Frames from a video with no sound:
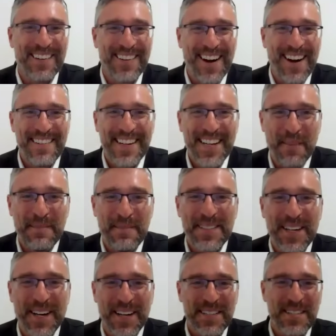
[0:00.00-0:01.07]
Harari coming
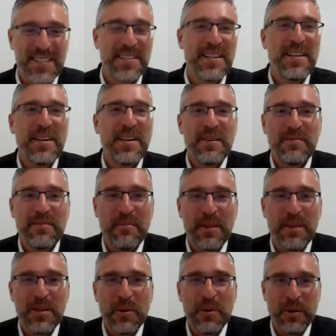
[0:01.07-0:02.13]
to us from
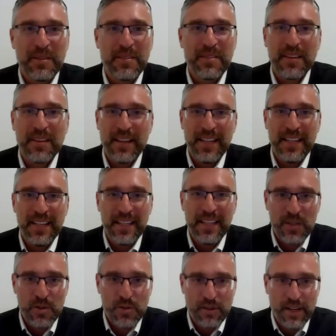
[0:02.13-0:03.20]
the north in
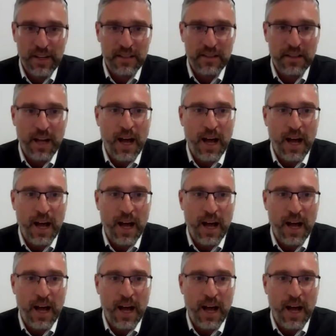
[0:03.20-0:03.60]
Israel,